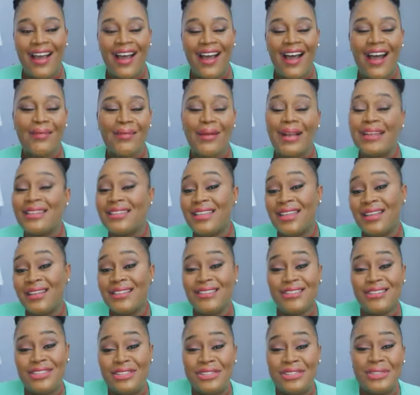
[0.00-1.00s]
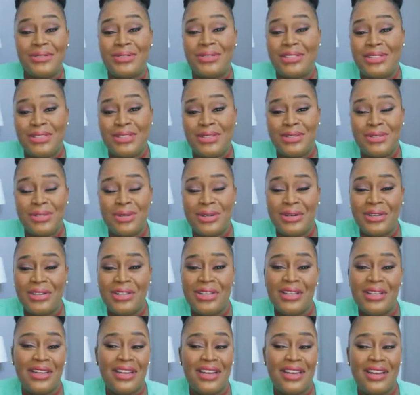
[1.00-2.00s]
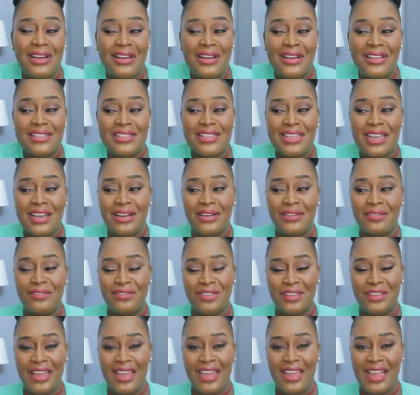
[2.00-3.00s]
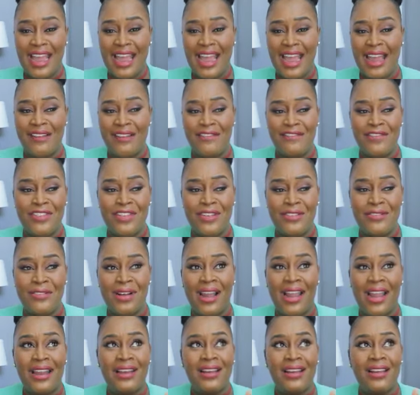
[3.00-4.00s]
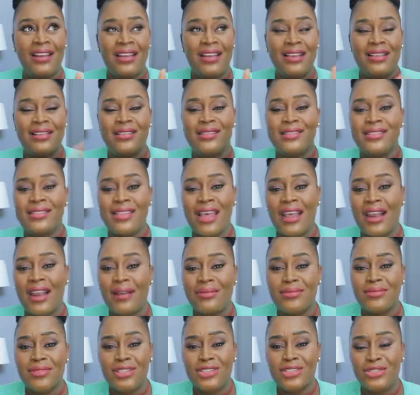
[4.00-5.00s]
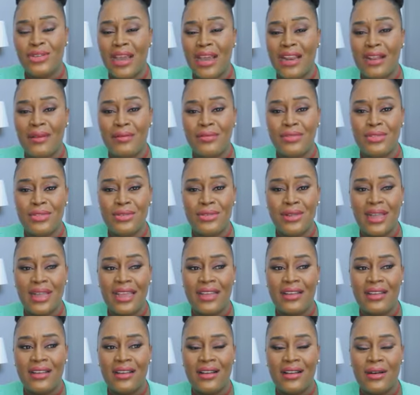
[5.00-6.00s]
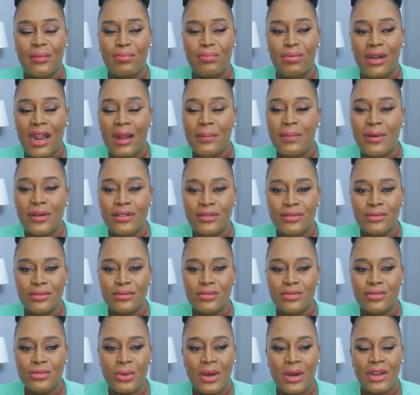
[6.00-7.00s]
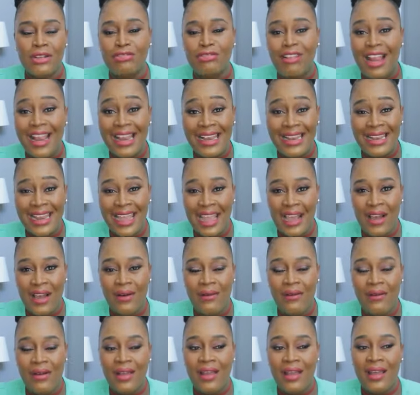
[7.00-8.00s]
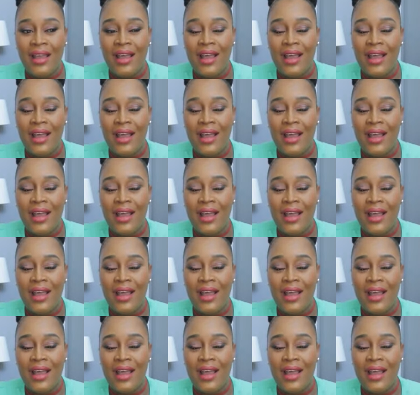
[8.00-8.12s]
I didn't do a tutorial on it. Honestly, I don't feel like I have the right setup to try to do like a proper one right now.